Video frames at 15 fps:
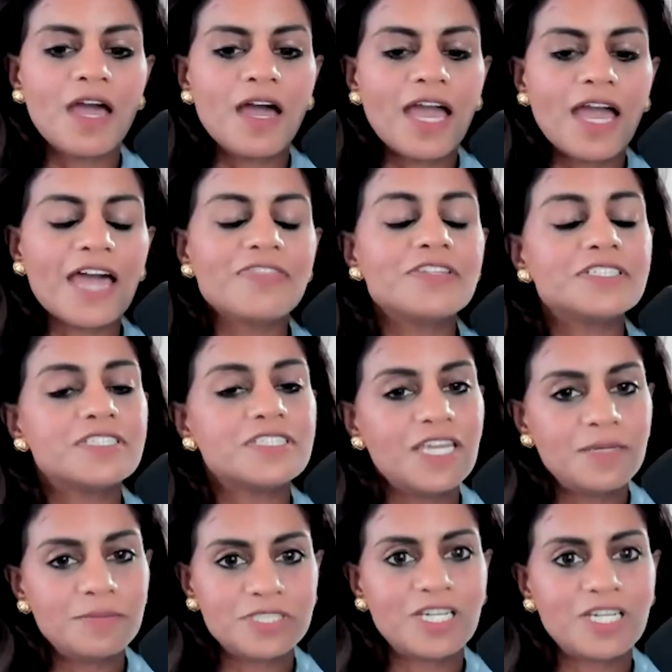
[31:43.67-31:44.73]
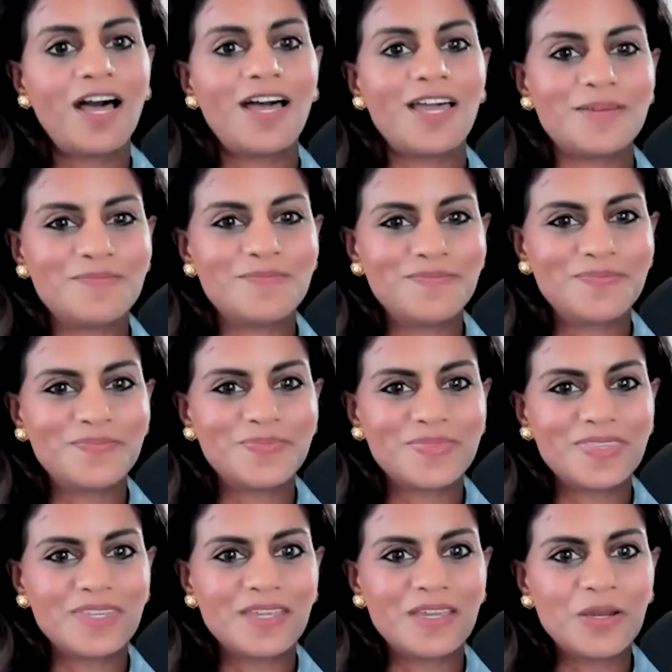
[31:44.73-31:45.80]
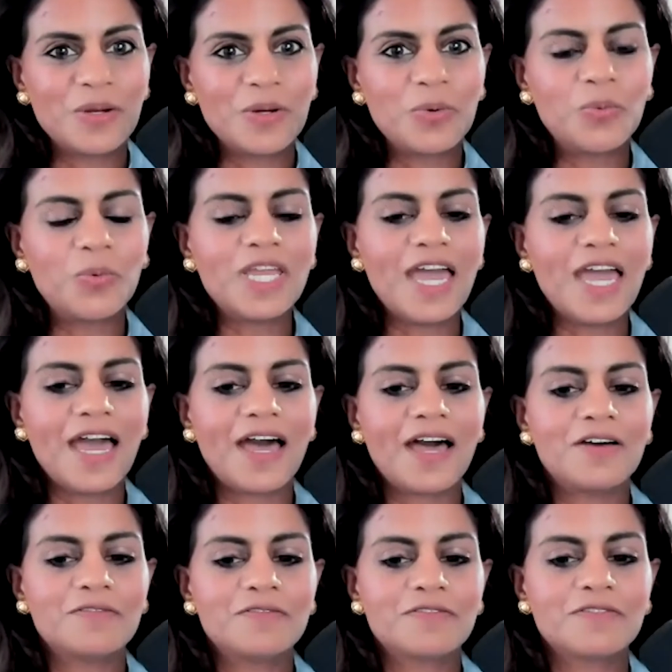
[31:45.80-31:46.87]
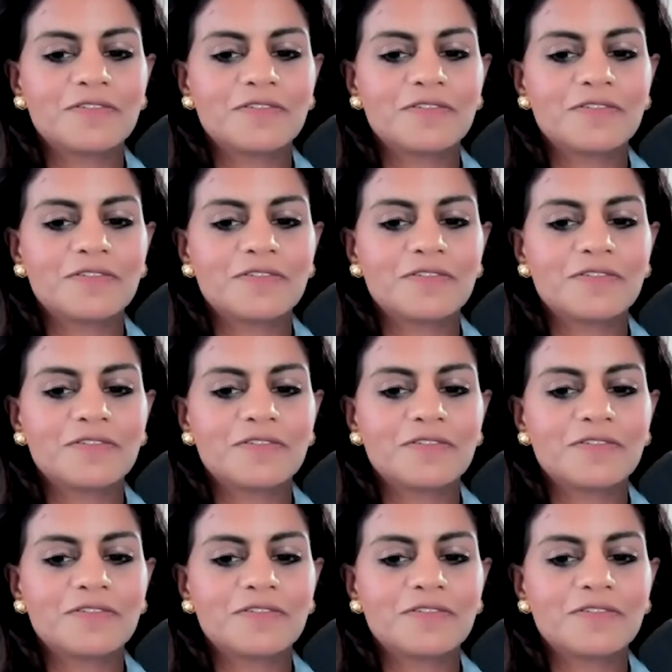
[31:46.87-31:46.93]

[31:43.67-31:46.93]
At the same time, we have